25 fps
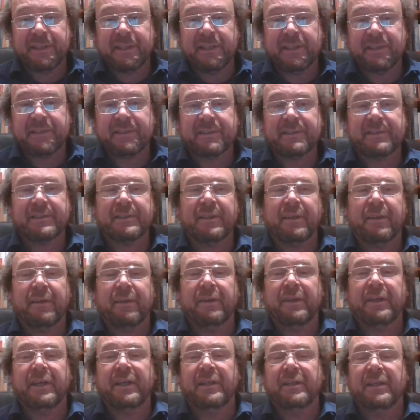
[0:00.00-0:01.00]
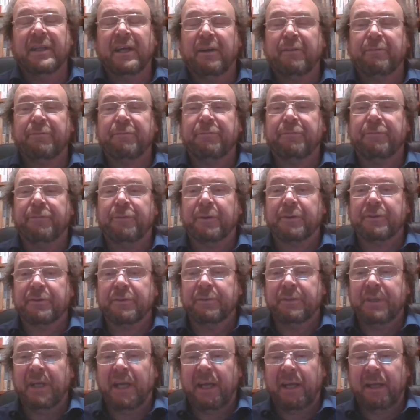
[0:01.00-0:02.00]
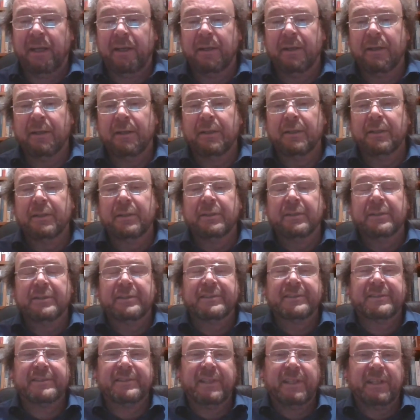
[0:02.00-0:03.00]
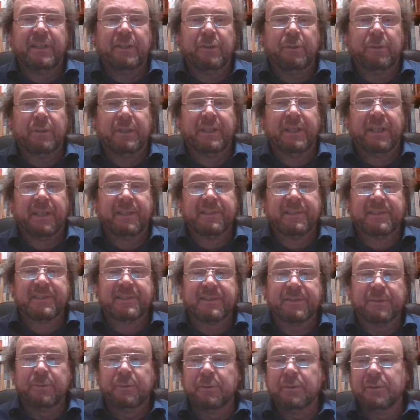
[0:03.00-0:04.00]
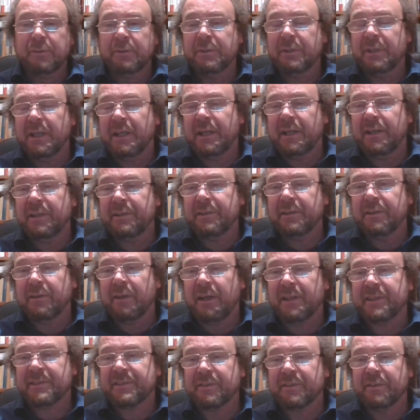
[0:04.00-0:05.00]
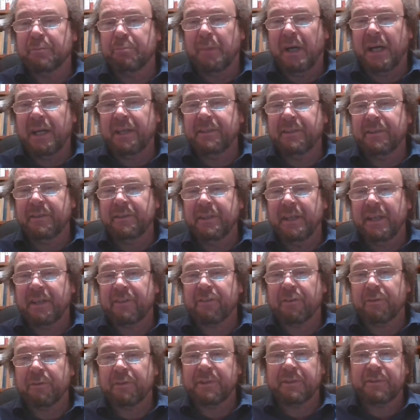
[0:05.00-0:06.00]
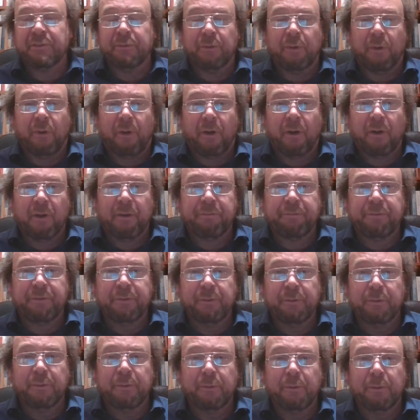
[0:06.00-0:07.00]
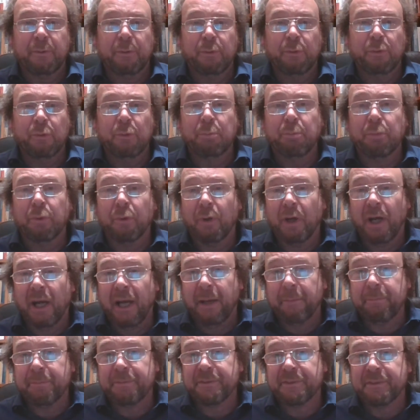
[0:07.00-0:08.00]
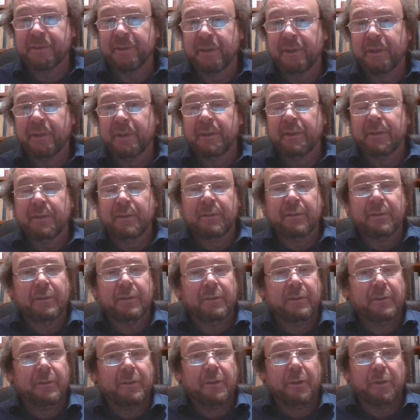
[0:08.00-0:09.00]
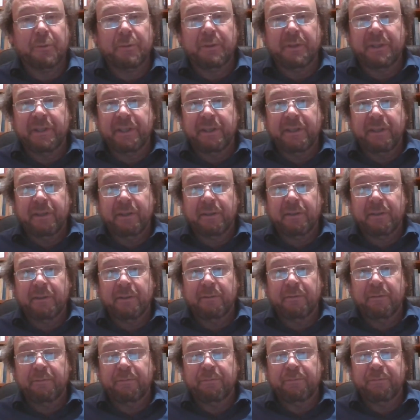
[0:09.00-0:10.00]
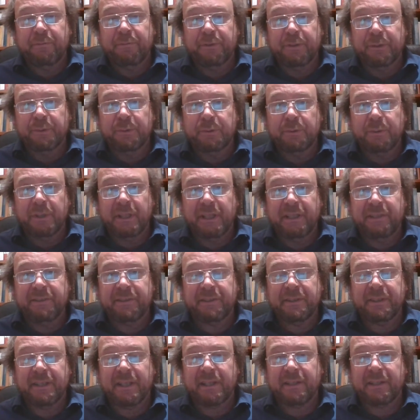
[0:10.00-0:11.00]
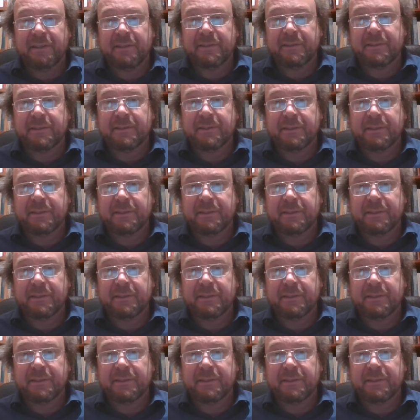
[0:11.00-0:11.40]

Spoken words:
is enough for today. See you again soon. And a last reminder, naturally, to all of you who perhaps only view internet